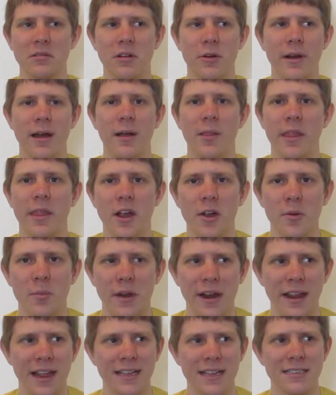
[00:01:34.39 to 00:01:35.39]
around there,
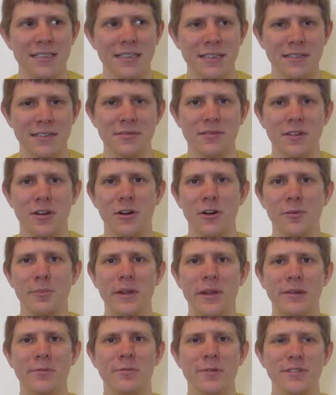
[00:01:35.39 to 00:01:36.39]
but I guess the
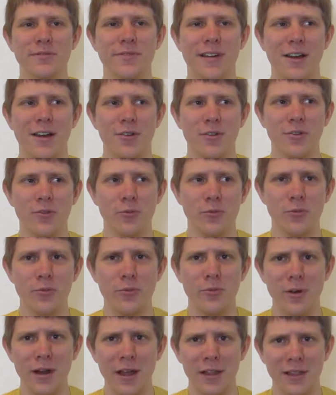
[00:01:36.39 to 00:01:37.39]
heartbeat was
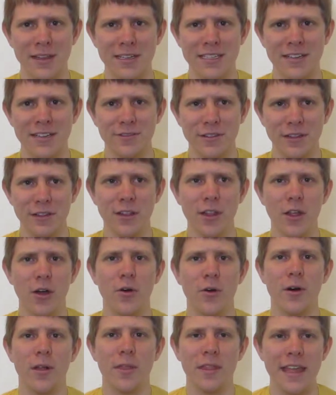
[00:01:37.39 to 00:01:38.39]
found relatively
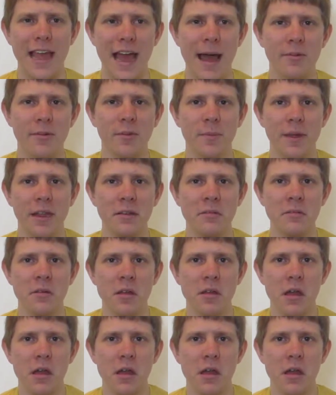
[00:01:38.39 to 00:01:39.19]
low on the abdomen.